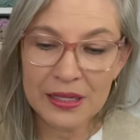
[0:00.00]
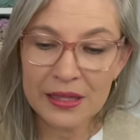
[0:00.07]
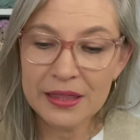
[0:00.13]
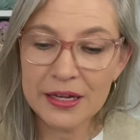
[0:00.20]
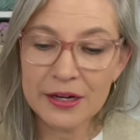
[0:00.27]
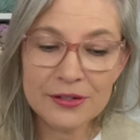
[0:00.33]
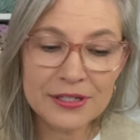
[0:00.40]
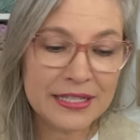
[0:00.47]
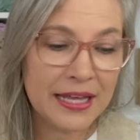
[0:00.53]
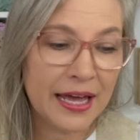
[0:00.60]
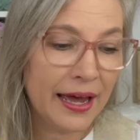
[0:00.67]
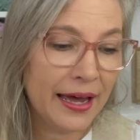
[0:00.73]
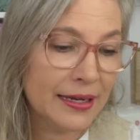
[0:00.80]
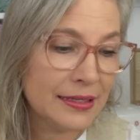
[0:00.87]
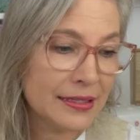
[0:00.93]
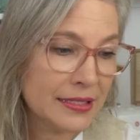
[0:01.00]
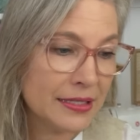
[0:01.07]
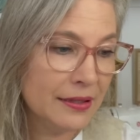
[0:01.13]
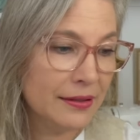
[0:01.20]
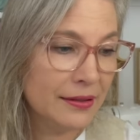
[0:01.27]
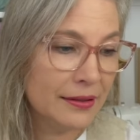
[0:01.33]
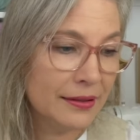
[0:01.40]
there's that.
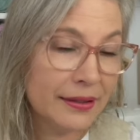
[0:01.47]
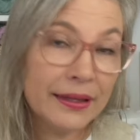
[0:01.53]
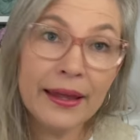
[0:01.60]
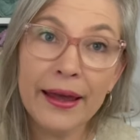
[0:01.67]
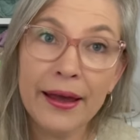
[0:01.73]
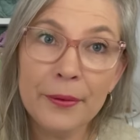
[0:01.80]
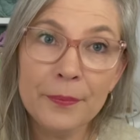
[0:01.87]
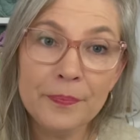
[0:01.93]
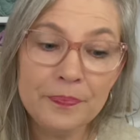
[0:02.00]
Yeah, I